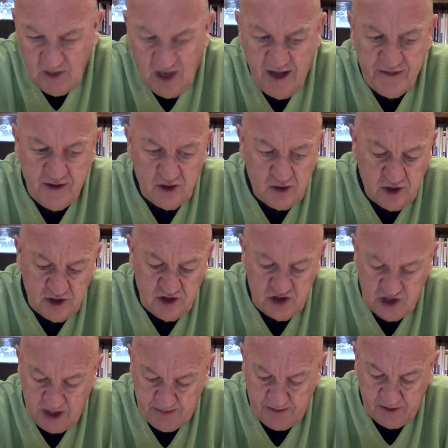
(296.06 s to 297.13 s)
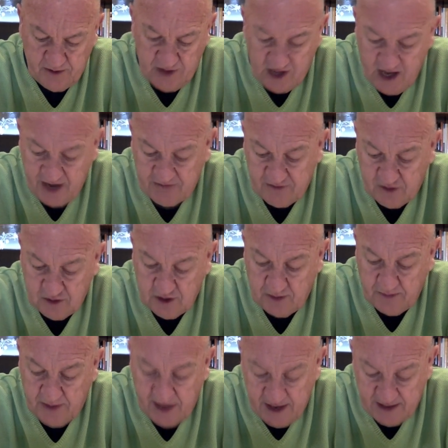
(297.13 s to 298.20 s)
and the good shepherd. They have to
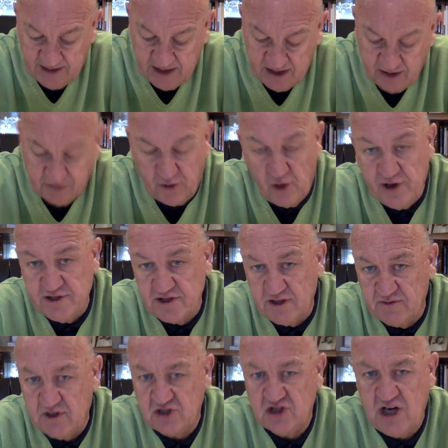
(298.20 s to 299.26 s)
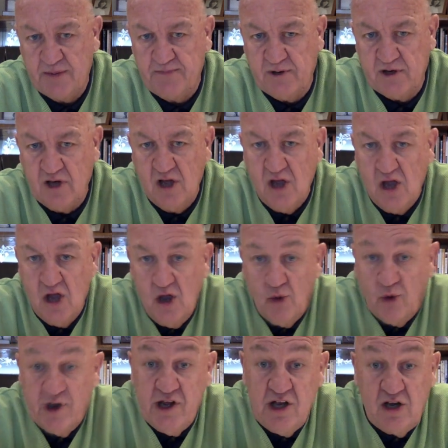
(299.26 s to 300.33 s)
depend on the voice of the shepherd.
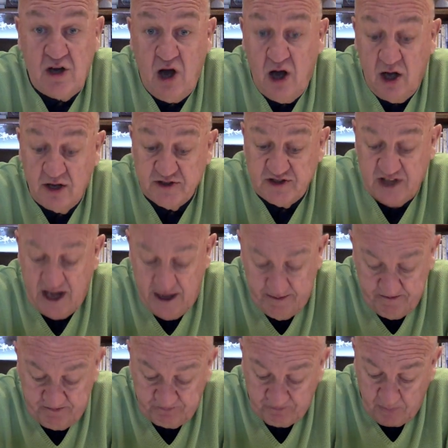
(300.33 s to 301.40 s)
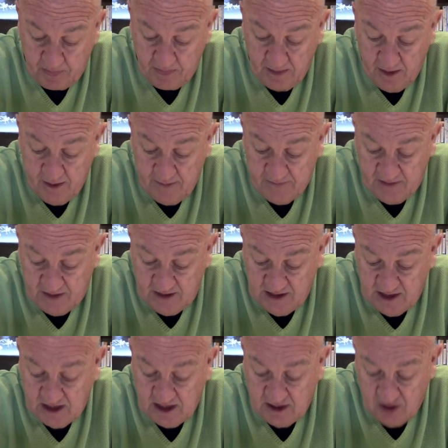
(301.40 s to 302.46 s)
When he calls them, they
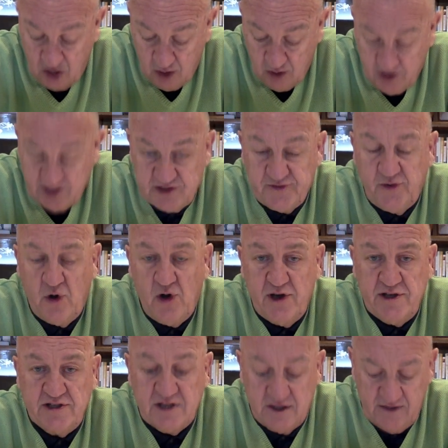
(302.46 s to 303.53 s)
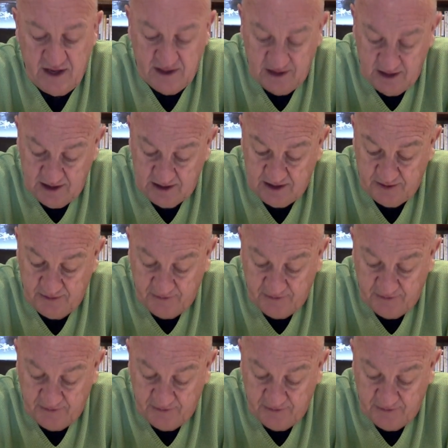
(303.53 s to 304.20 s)
need to know his voice and they need to